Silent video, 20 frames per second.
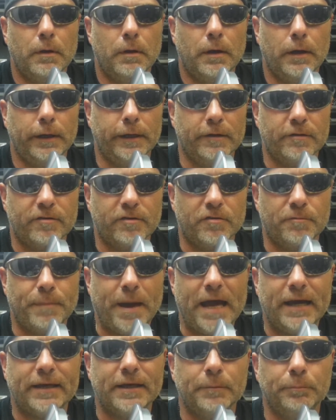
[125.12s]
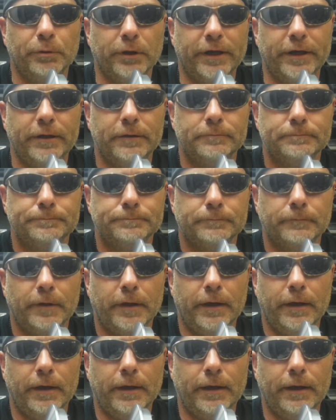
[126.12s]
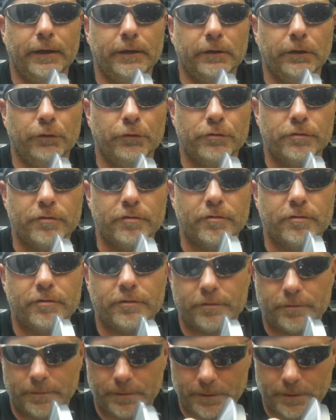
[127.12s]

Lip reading: against this backing plate and closes